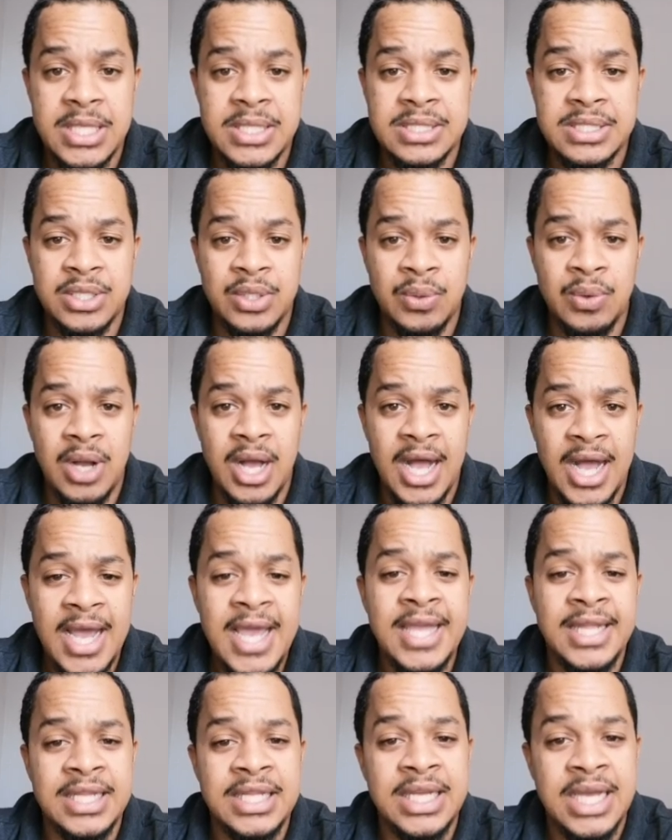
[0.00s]
So
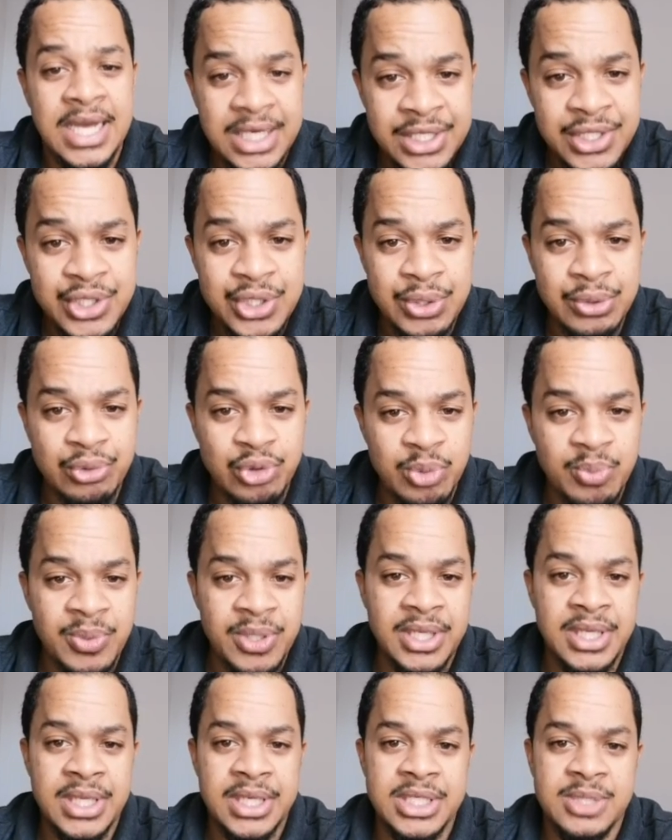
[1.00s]
I encourage you to
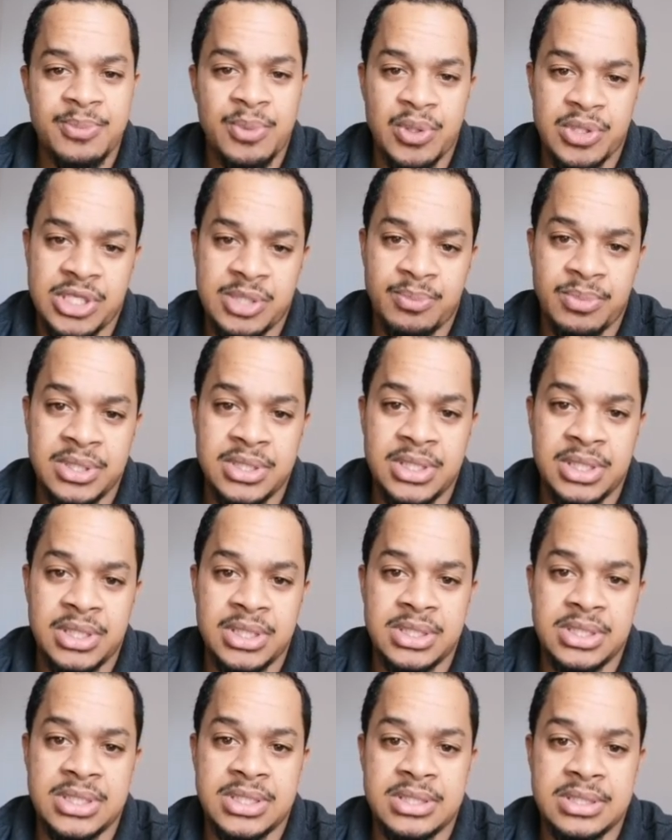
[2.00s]
be responsible
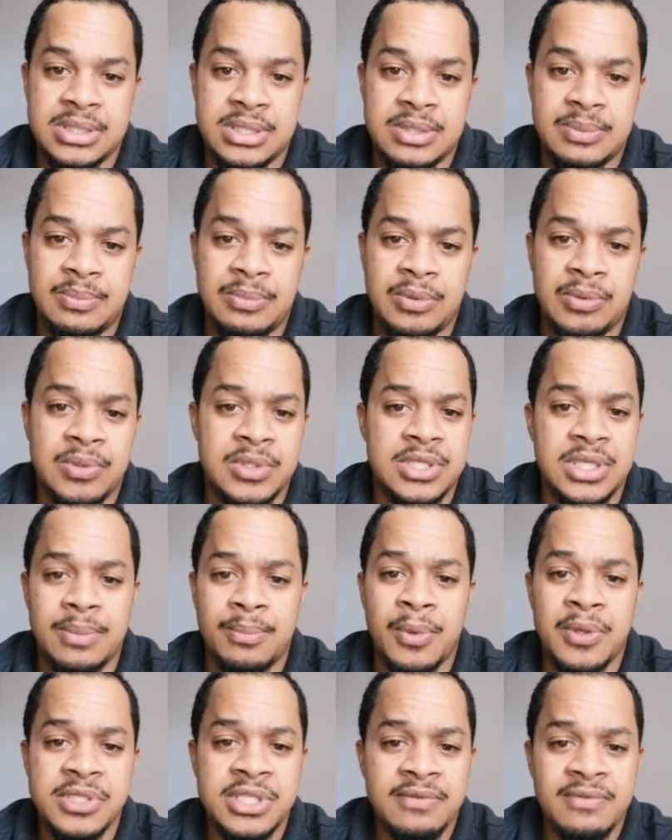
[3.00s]
citizens, because
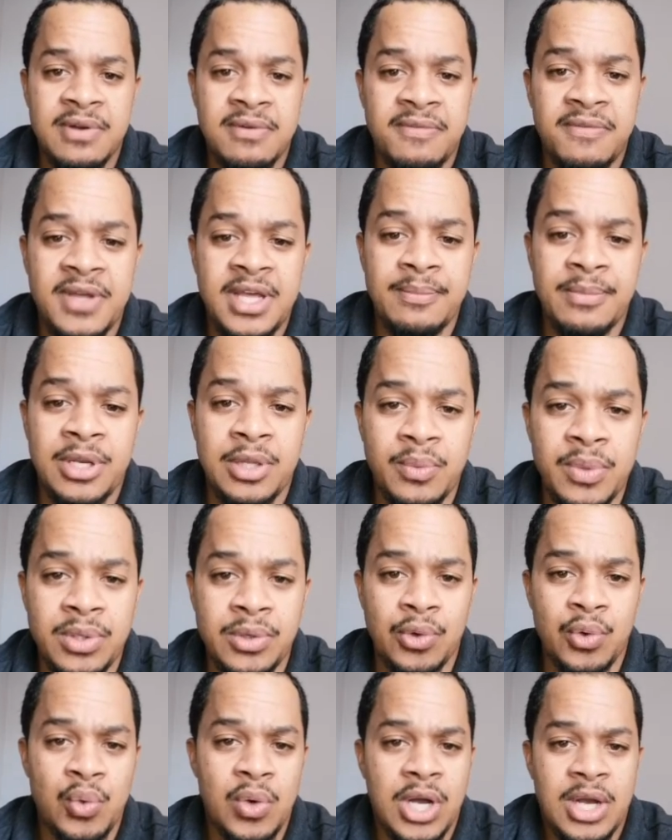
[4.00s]
most of our family, we
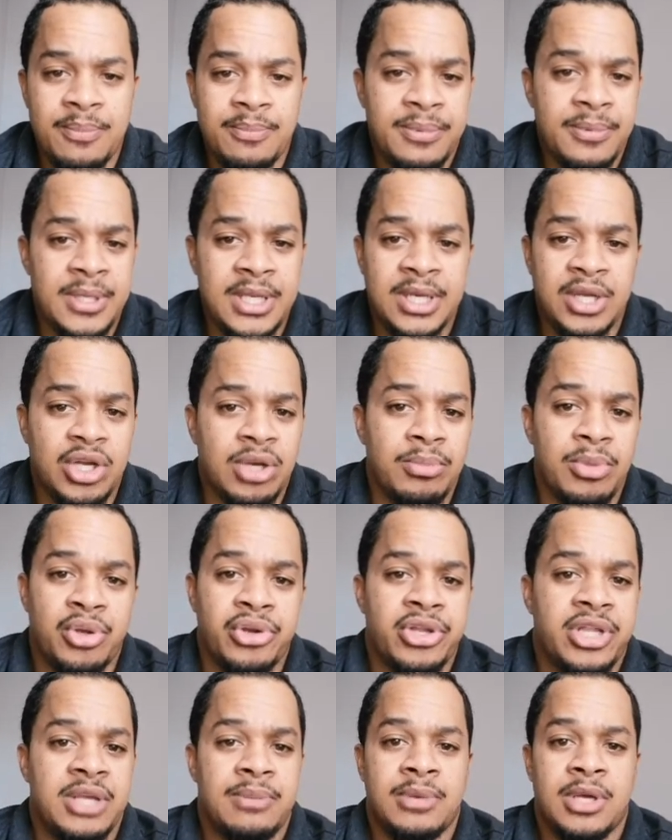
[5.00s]
grew up in a
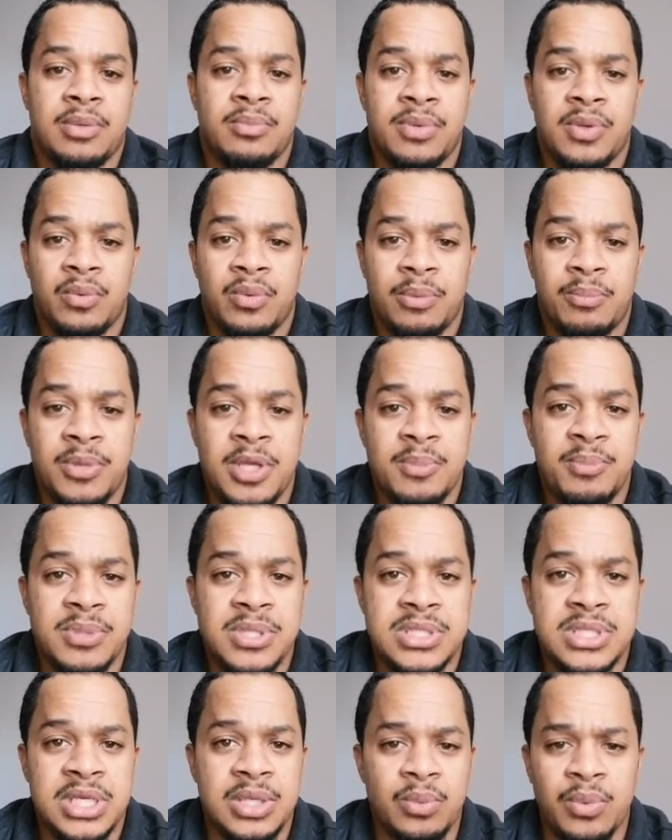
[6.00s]
community maybe where
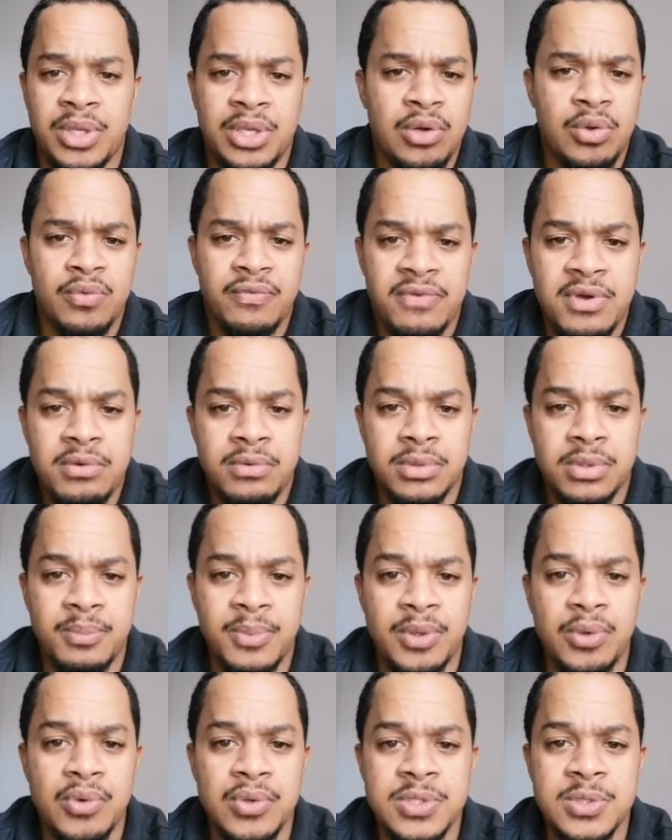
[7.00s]
people say we don't vote
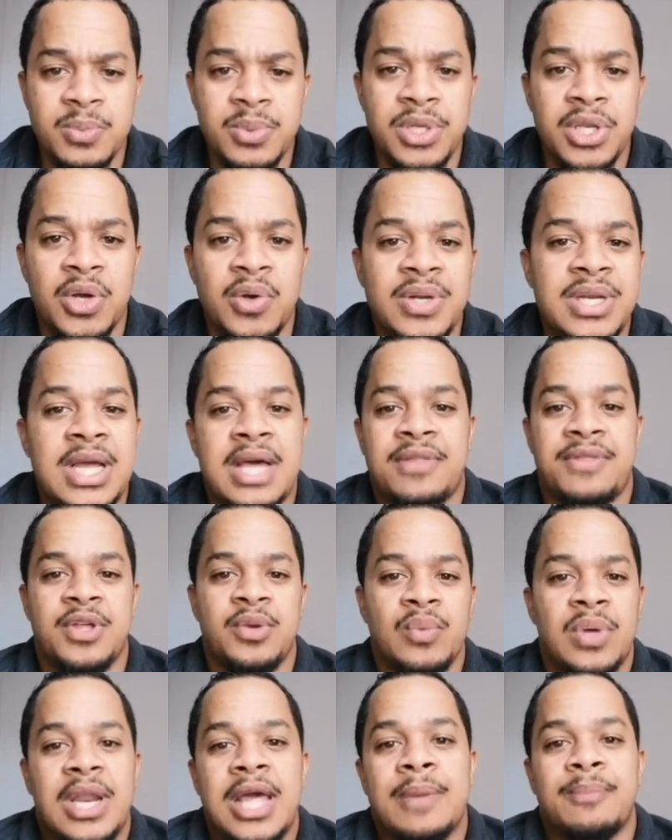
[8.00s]
because we know
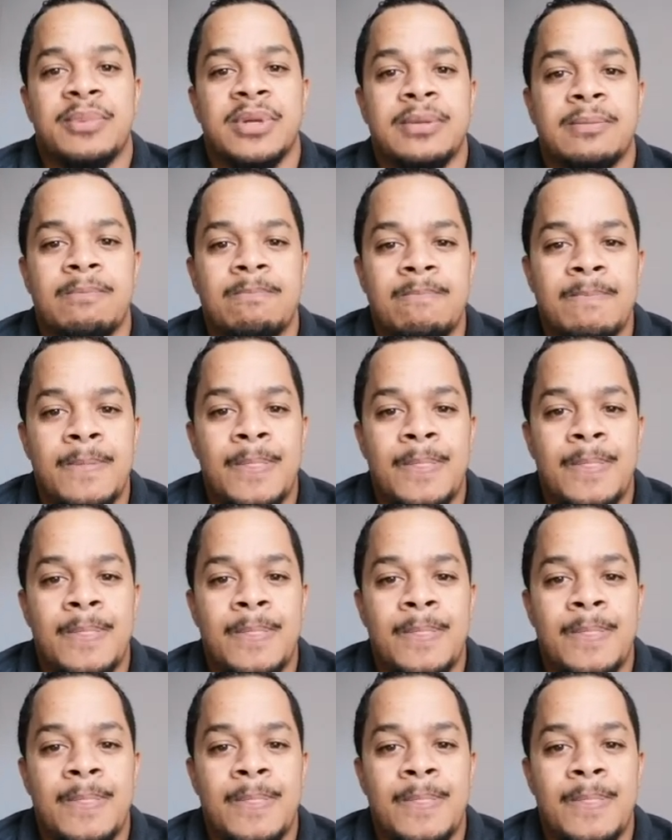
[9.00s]
nothing will happen.